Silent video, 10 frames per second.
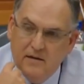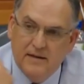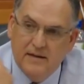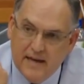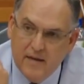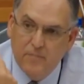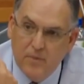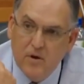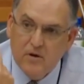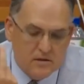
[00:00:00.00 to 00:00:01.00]
as a lame
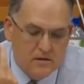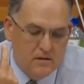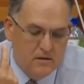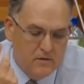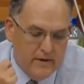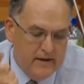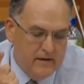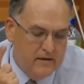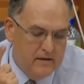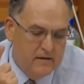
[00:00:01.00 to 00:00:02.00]
person, read